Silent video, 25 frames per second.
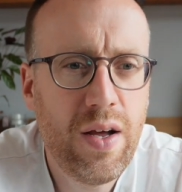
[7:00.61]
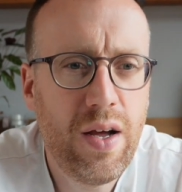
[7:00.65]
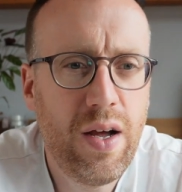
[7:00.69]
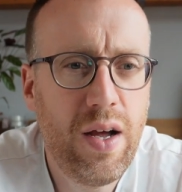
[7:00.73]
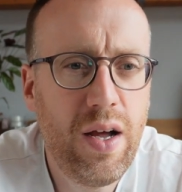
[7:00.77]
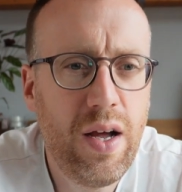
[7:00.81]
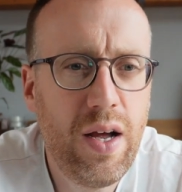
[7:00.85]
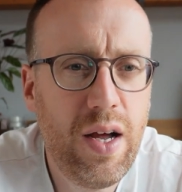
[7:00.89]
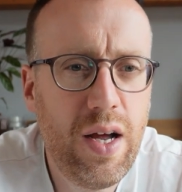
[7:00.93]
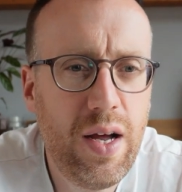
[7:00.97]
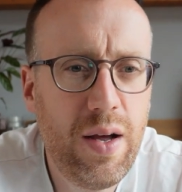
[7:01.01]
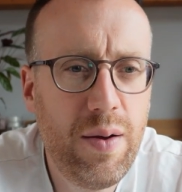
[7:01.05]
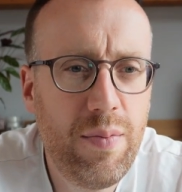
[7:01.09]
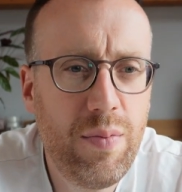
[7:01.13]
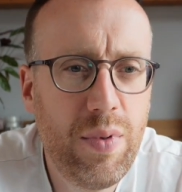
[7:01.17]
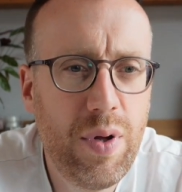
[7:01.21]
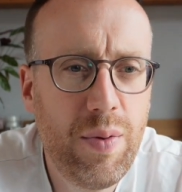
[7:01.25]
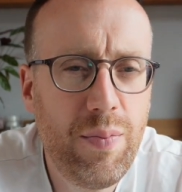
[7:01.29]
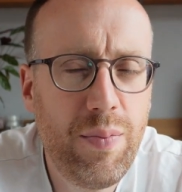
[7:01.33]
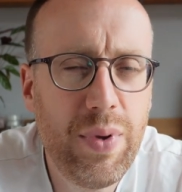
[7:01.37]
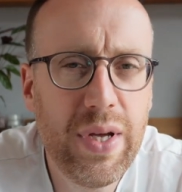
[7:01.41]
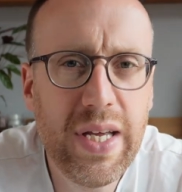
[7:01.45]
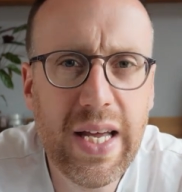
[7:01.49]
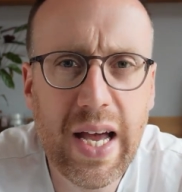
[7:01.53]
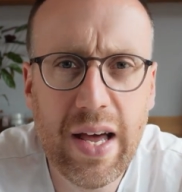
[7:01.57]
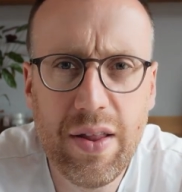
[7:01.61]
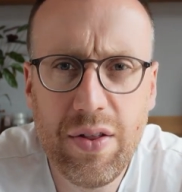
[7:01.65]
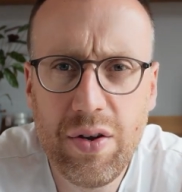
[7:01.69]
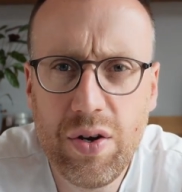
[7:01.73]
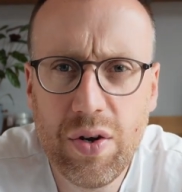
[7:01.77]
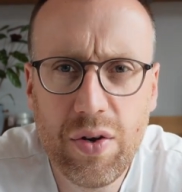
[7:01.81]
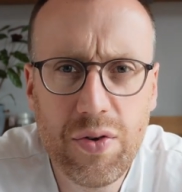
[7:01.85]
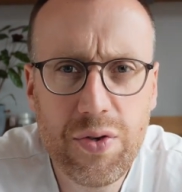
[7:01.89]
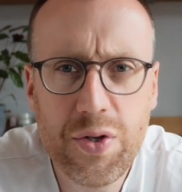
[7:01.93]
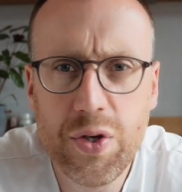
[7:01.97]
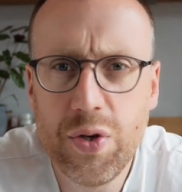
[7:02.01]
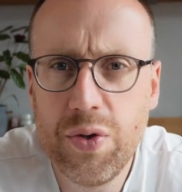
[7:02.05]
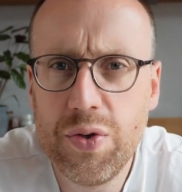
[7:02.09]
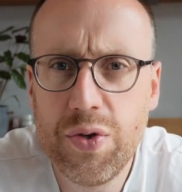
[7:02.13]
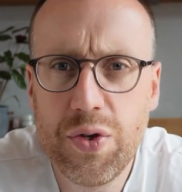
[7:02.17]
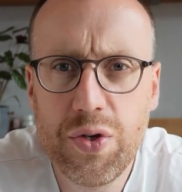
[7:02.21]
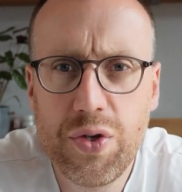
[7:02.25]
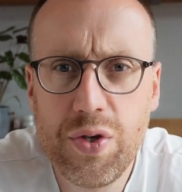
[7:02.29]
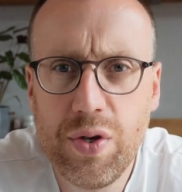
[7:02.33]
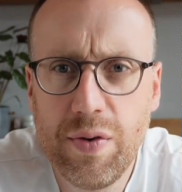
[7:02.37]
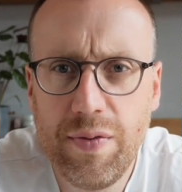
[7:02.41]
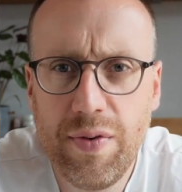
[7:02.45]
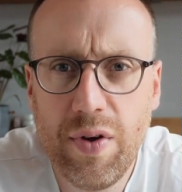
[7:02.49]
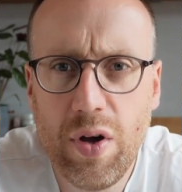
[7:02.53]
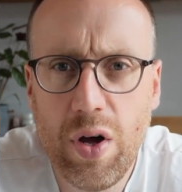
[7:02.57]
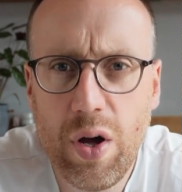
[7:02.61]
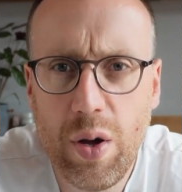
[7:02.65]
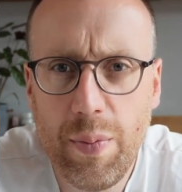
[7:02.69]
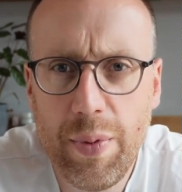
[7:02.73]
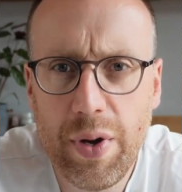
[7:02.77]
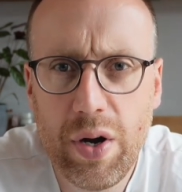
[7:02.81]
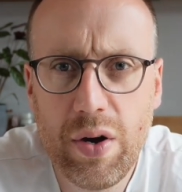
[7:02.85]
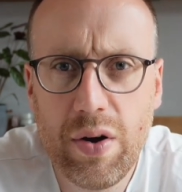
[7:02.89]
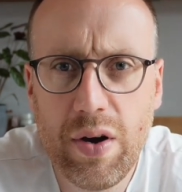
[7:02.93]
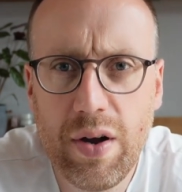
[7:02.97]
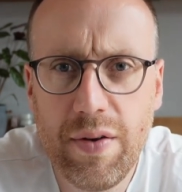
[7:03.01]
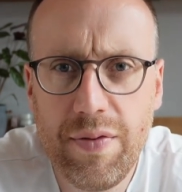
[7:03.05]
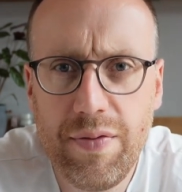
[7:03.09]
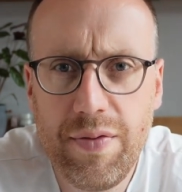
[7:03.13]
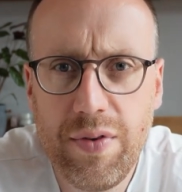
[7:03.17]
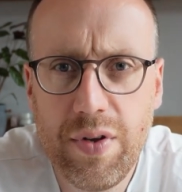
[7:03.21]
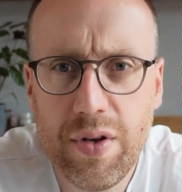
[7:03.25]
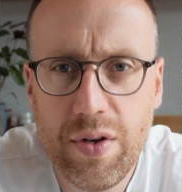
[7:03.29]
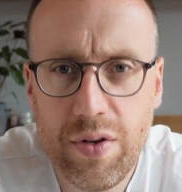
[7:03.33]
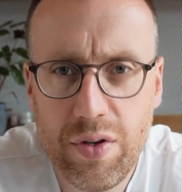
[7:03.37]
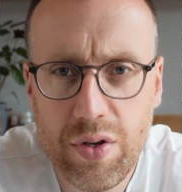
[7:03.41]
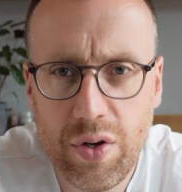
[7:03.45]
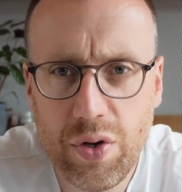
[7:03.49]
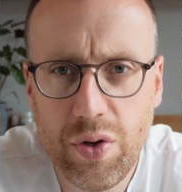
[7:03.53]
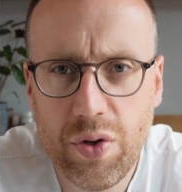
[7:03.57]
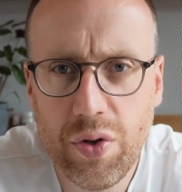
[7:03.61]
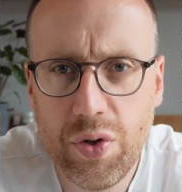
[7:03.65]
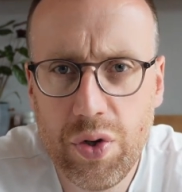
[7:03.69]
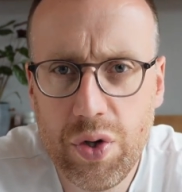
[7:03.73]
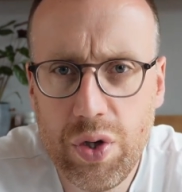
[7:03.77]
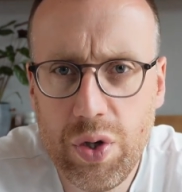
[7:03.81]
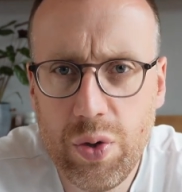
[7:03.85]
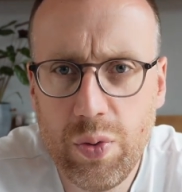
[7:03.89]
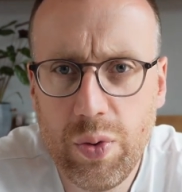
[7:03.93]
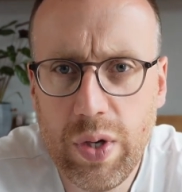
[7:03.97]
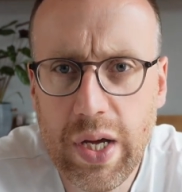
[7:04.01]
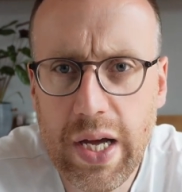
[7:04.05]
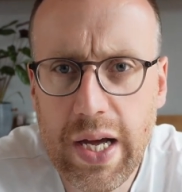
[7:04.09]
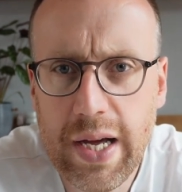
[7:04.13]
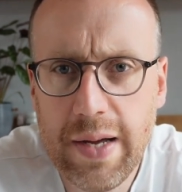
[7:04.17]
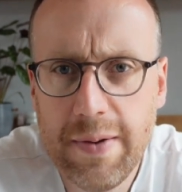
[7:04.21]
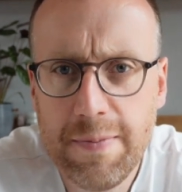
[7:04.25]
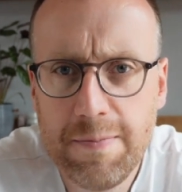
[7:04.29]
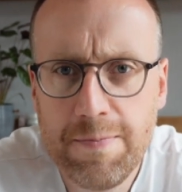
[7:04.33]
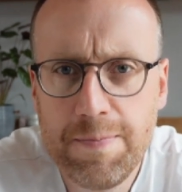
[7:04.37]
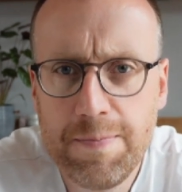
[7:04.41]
But yeah, they've got tons of stuff at hobbycraft.co.uk.